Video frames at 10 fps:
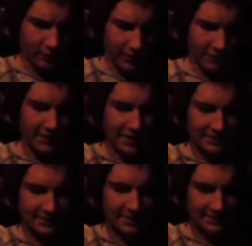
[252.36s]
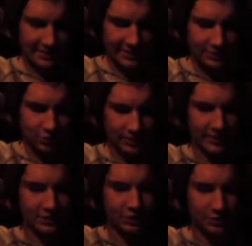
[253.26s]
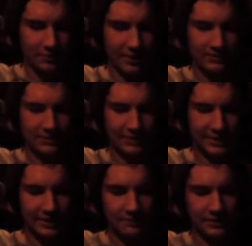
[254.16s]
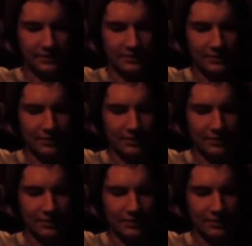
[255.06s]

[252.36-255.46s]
whoever has it at stage 20 should be able to keep it.